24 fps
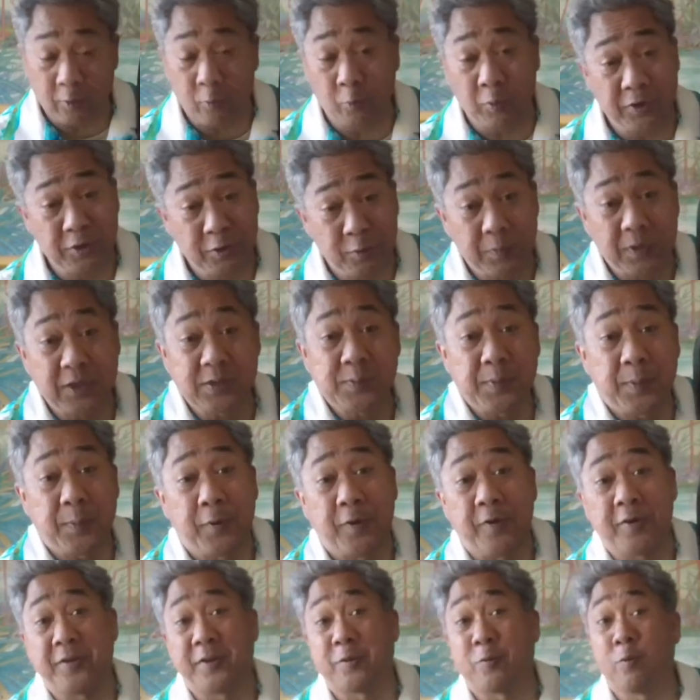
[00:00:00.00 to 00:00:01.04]
Well, you must be
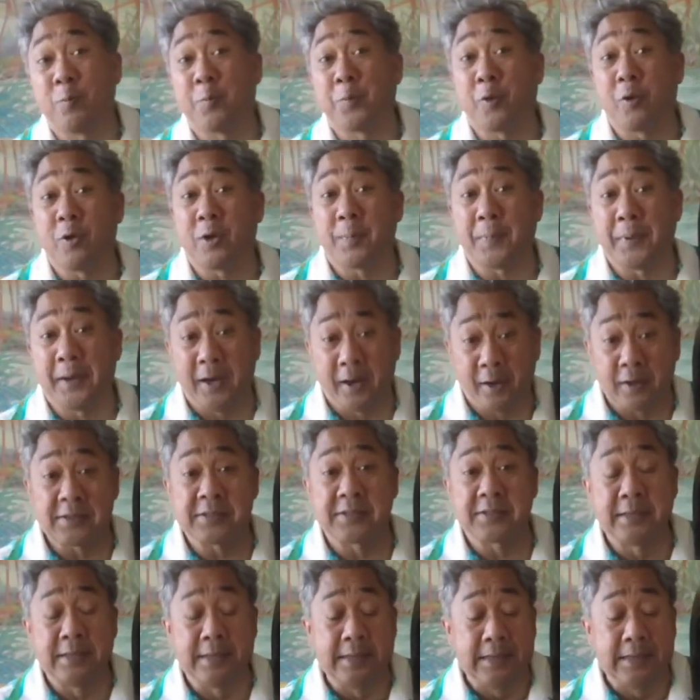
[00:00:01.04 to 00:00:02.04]
part of the group going to Paris.